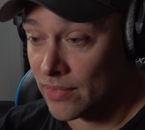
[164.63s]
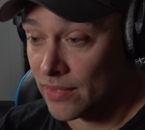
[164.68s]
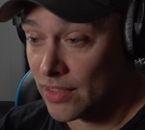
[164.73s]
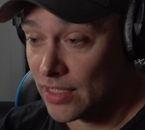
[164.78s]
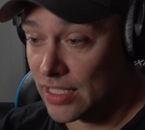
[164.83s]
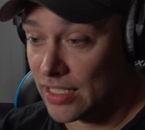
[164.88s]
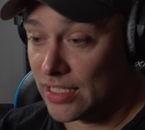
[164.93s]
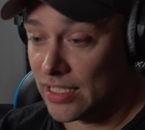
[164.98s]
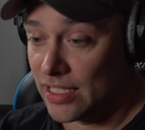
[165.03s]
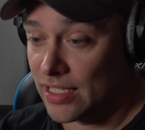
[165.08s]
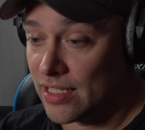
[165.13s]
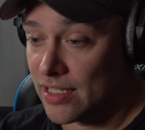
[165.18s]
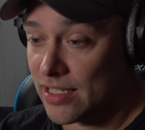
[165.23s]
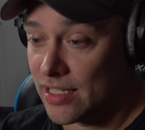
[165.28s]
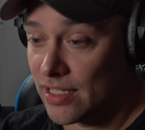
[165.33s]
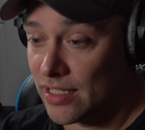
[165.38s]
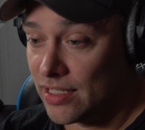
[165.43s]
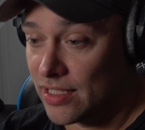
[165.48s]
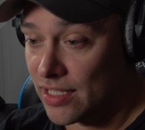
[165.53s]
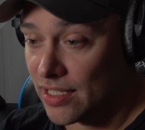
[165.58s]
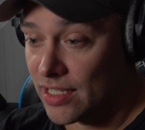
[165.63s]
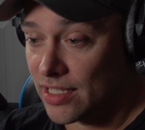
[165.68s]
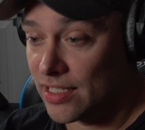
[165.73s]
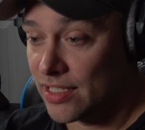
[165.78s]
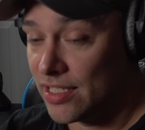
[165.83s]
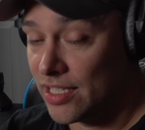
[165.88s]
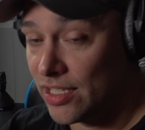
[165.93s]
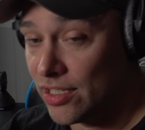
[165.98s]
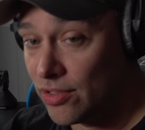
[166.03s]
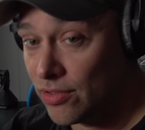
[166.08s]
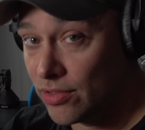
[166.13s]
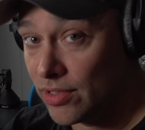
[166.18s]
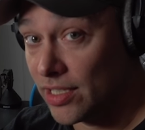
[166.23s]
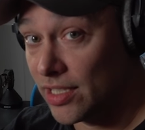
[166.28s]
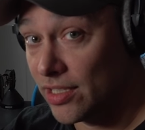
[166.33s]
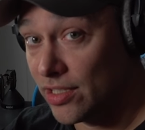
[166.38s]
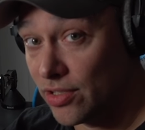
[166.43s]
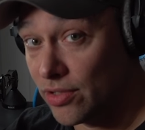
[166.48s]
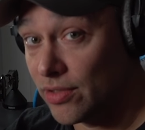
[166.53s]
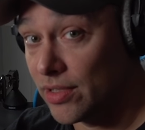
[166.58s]
the DNC to
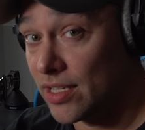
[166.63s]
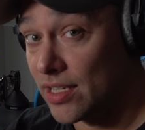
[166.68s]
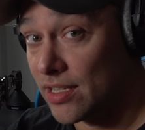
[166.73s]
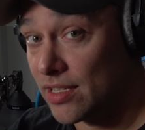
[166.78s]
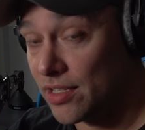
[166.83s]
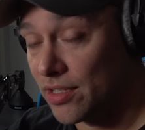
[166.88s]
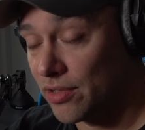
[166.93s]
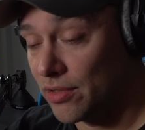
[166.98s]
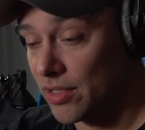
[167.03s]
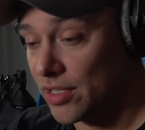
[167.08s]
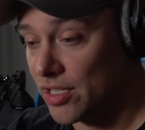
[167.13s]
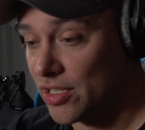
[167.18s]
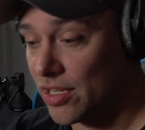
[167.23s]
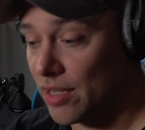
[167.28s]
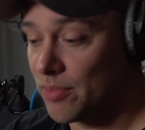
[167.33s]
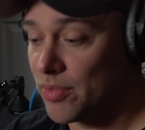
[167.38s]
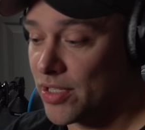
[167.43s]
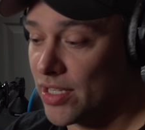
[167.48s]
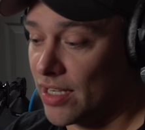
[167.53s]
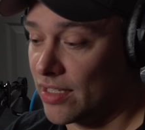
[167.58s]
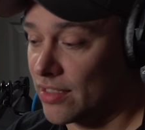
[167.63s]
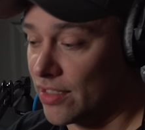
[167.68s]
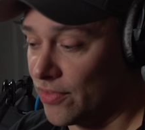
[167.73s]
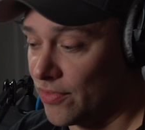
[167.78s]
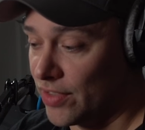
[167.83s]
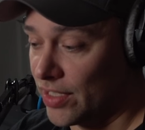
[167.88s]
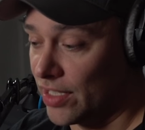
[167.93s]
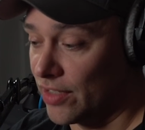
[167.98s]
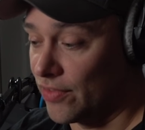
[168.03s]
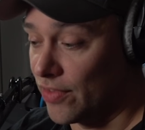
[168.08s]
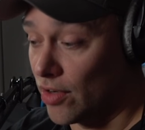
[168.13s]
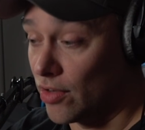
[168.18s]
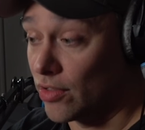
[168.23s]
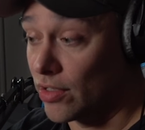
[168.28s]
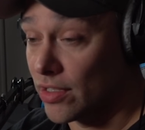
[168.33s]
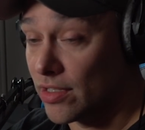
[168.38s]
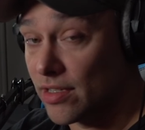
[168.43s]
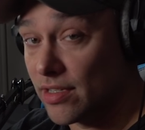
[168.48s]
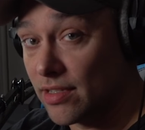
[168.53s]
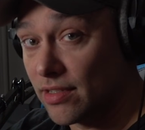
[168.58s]
continually do this to a subsect of their
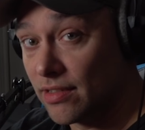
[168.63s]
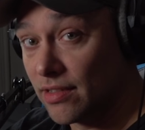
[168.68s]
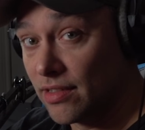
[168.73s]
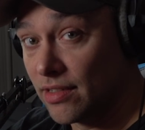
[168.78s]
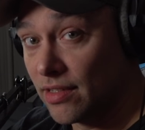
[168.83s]
voters.